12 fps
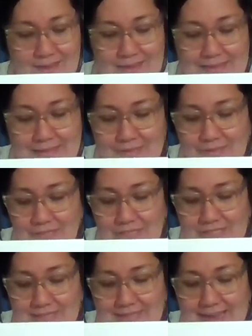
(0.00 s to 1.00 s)
Killdeer
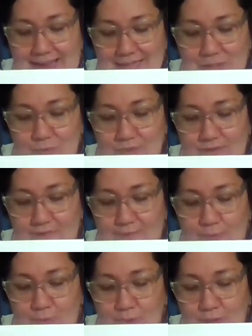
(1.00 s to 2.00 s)
chicks hatch with a
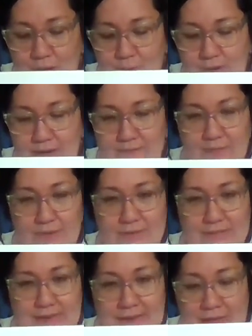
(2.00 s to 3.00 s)
full coat of their
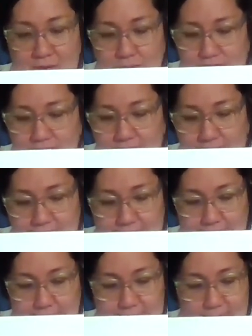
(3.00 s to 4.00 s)
down
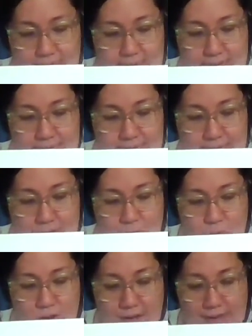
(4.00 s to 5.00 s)
feathers, and they can
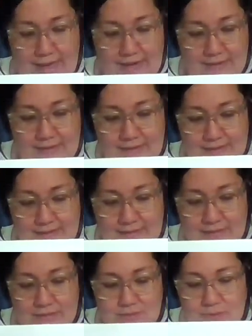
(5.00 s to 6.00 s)
walk out of the nest
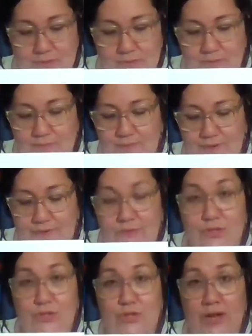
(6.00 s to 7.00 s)
as soon as the feathers
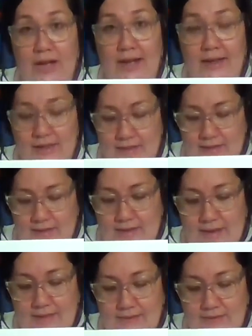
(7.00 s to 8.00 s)
dry,
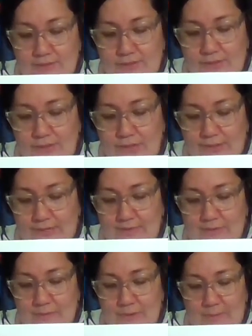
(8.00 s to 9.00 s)
and they start learning
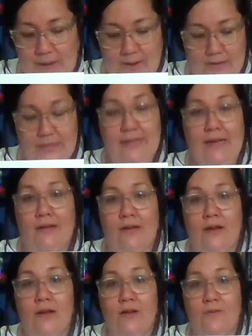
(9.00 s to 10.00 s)
from their parents how to
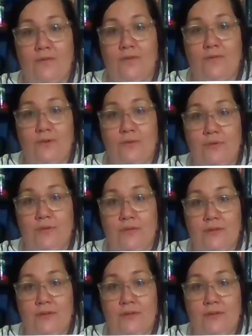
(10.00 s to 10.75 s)
hunt for food.